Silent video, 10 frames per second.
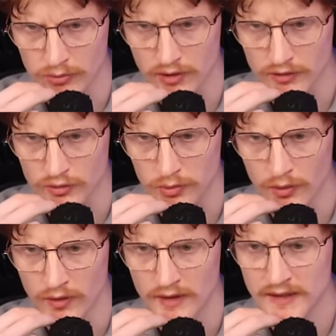progress
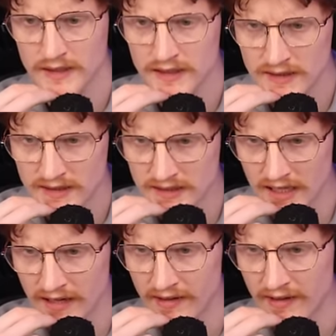report.
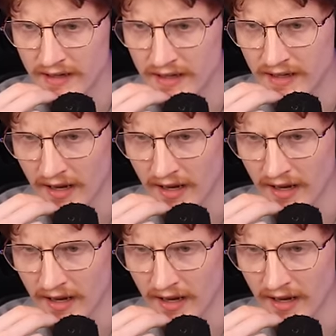Scandia